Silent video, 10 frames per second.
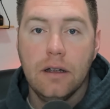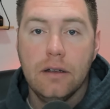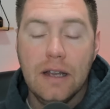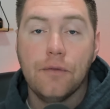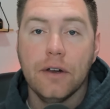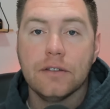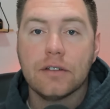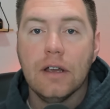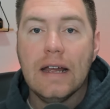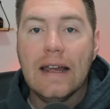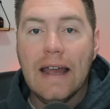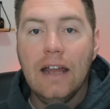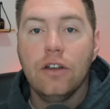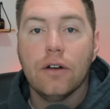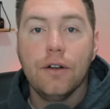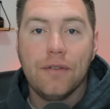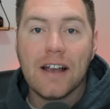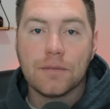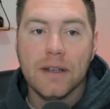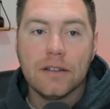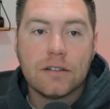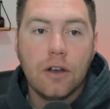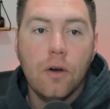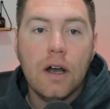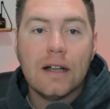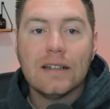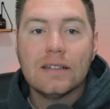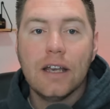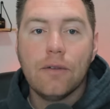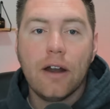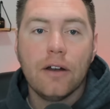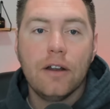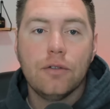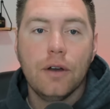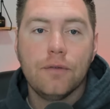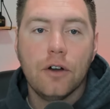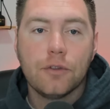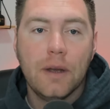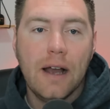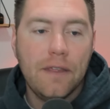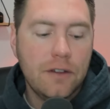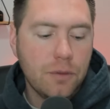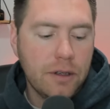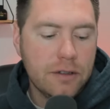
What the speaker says: difference in your investments. So let's get right on into it, folks. We got this one to